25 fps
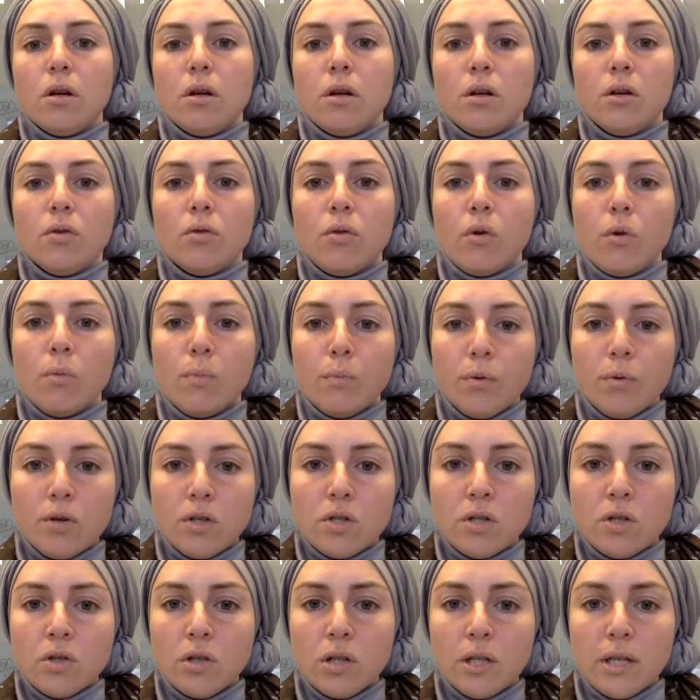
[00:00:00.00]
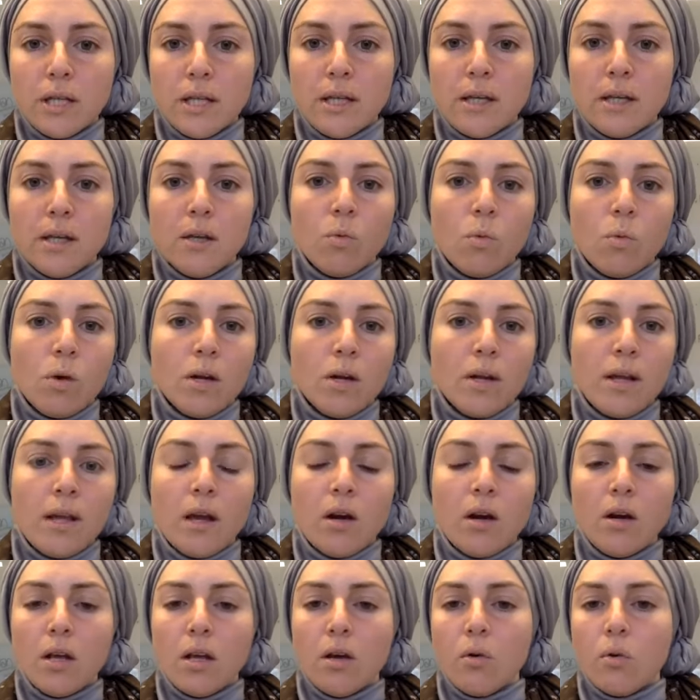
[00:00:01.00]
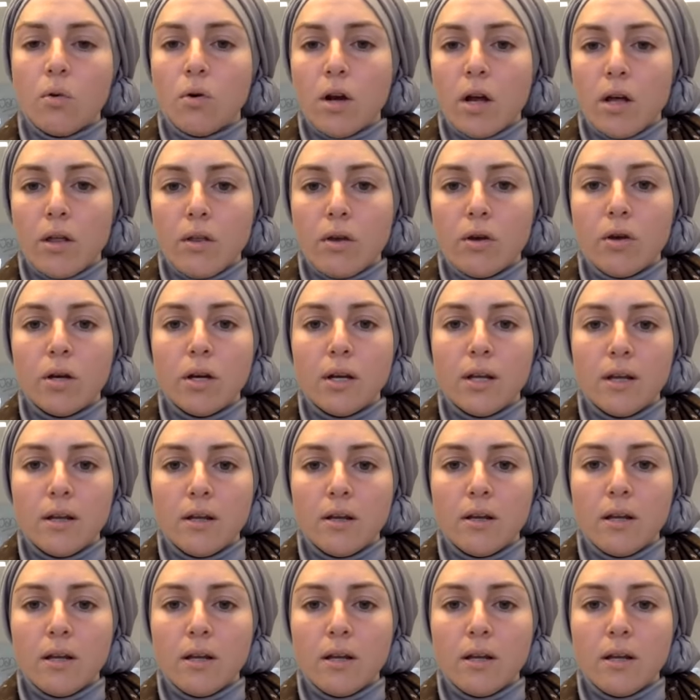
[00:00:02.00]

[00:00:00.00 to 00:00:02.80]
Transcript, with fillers: grow personally in one area or other in,